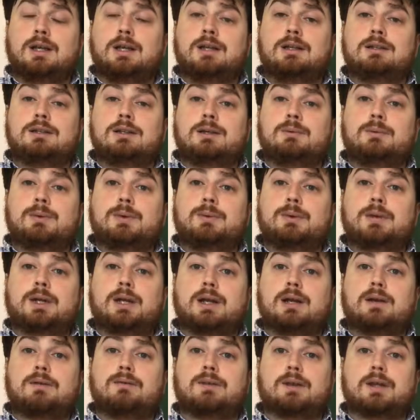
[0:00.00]
And then we would
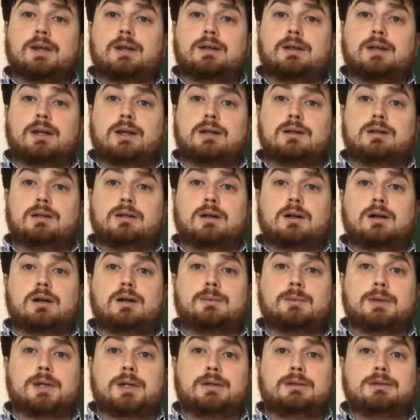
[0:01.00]
have that
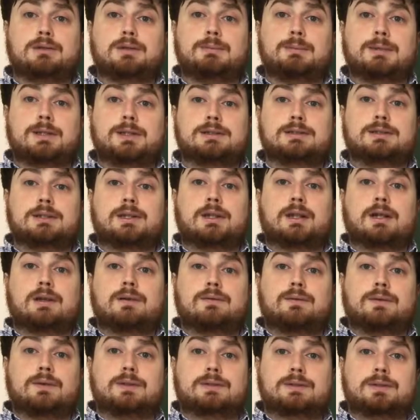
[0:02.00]
automatically means that
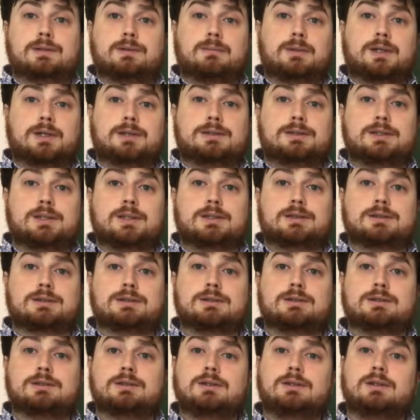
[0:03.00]
f is a
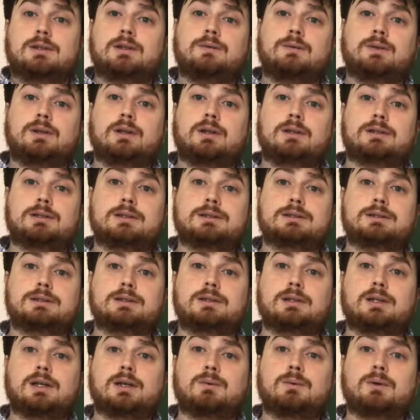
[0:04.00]
bijection. If you'd like to
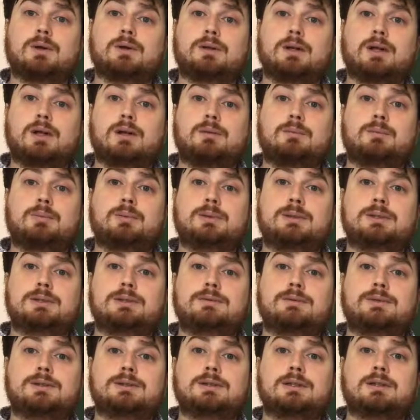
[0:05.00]
see that worked out,
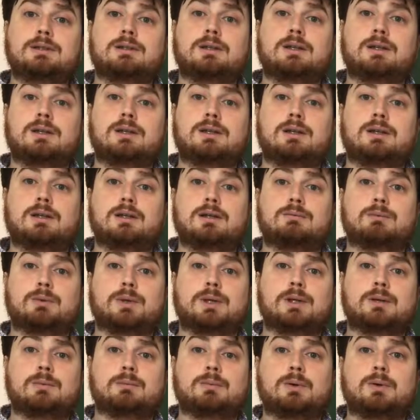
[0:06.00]
please visit the
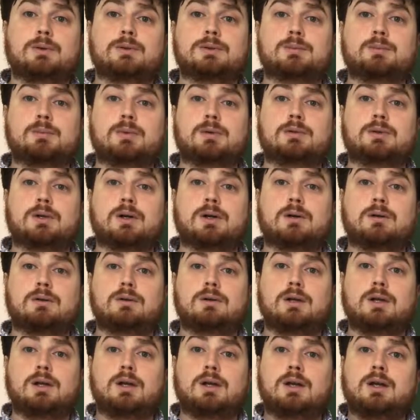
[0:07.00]
written post
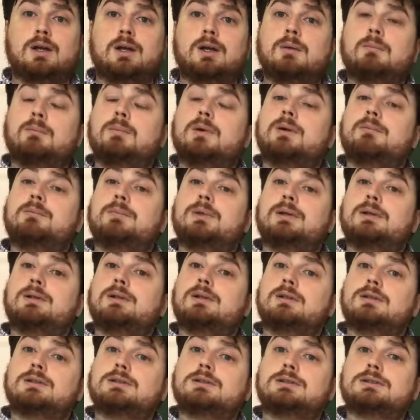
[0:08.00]
below. But
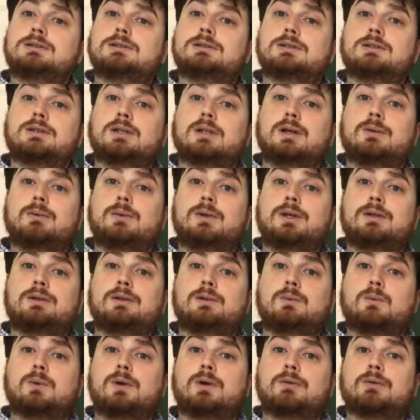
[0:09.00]
because I wanted
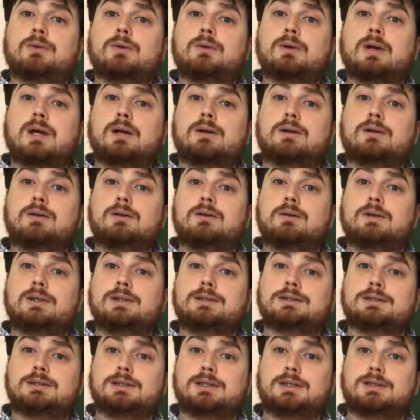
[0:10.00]
to work through how to do
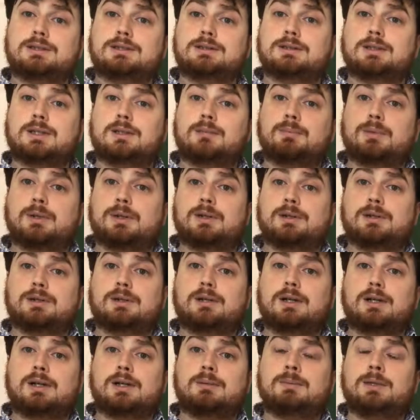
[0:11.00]
these each step at a
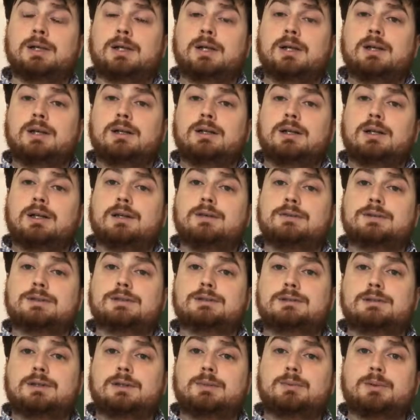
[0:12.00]
time to give
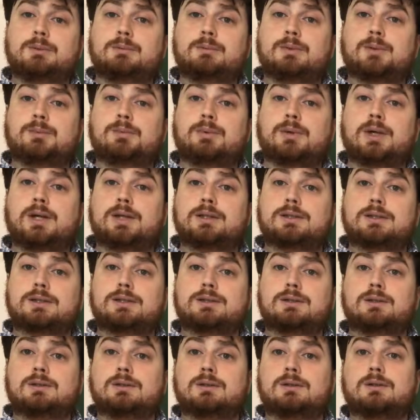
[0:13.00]
us a little bit more
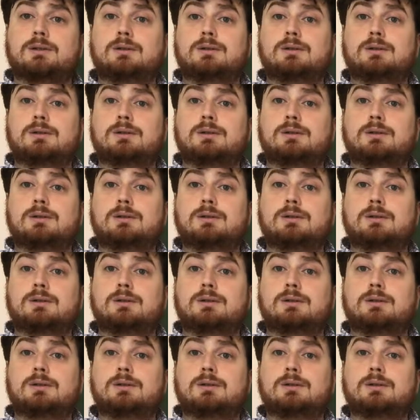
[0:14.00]
practice